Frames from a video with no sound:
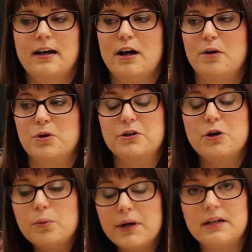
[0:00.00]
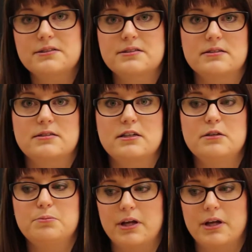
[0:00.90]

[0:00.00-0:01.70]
where no one else can see it